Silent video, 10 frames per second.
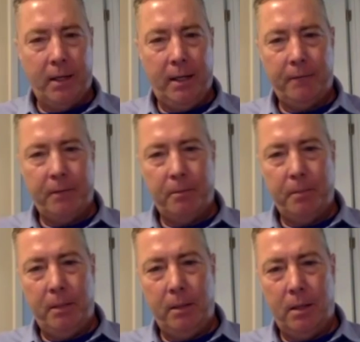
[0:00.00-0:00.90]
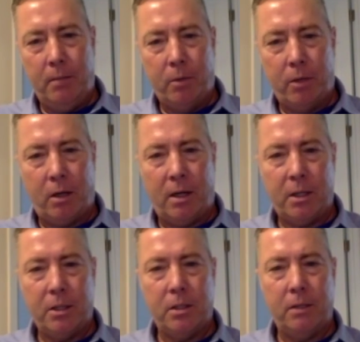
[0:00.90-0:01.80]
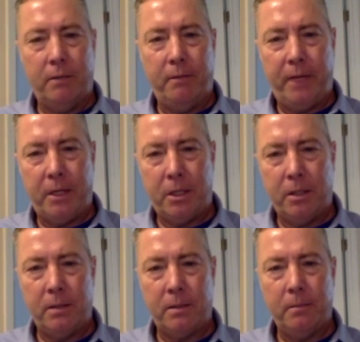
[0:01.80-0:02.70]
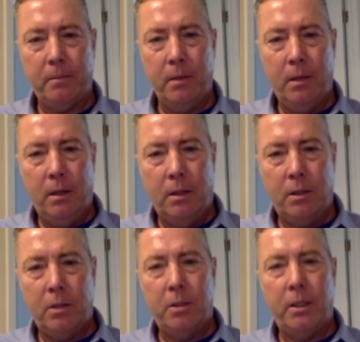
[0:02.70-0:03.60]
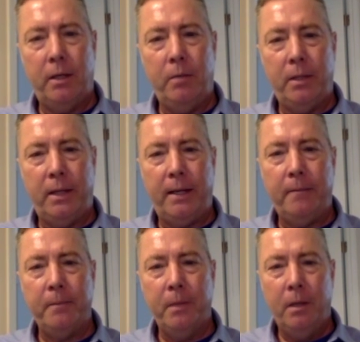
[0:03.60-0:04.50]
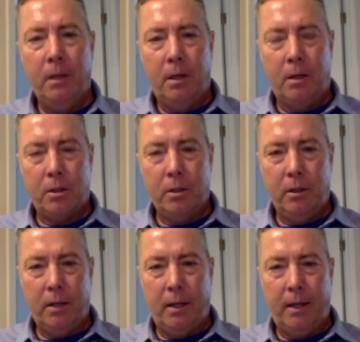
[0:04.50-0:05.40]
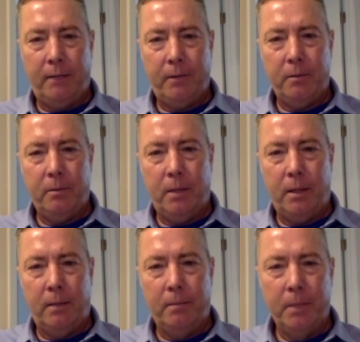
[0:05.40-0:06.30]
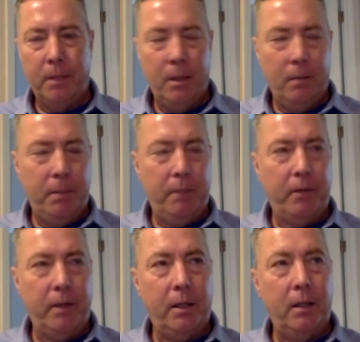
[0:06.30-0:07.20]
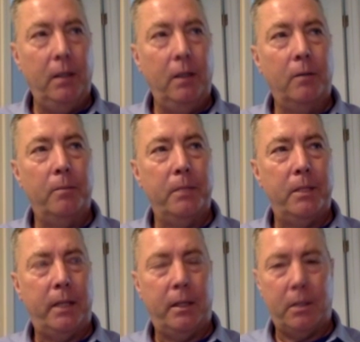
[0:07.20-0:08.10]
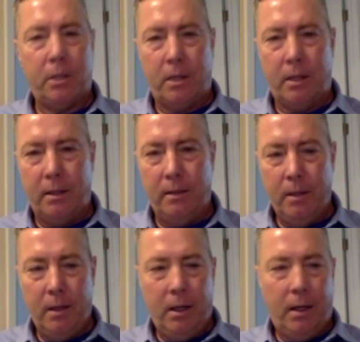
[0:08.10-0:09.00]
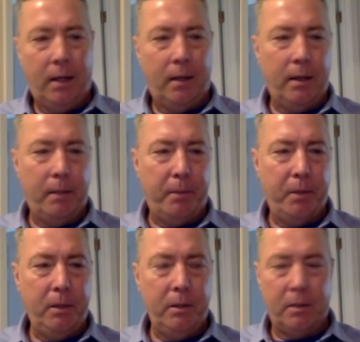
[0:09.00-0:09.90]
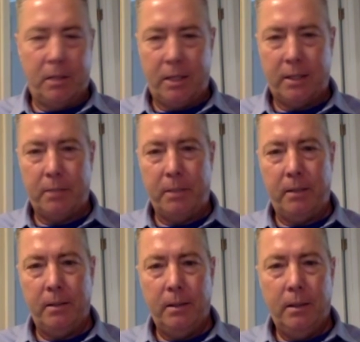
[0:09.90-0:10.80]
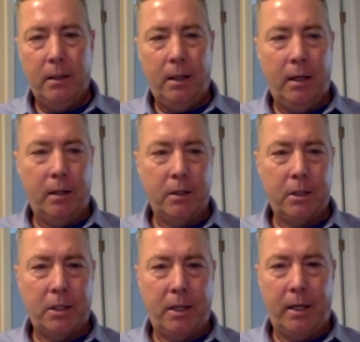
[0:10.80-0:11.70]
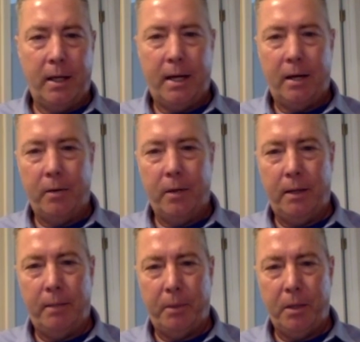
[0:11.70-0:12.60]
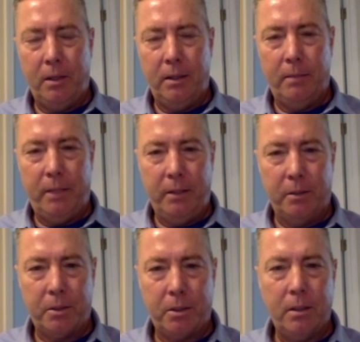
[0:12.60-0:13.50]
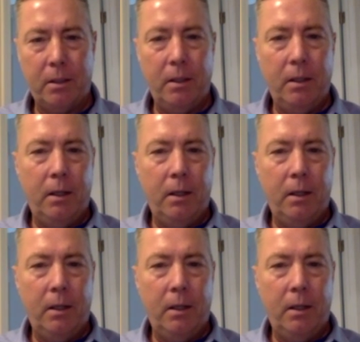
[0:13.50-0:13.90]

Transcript: you're going to have to be uh, more cautious of infections associated with that. Also, you're going to have to um, be very, you know, meticulous on uh, epithelial assessment and understanding how the epithelium heals,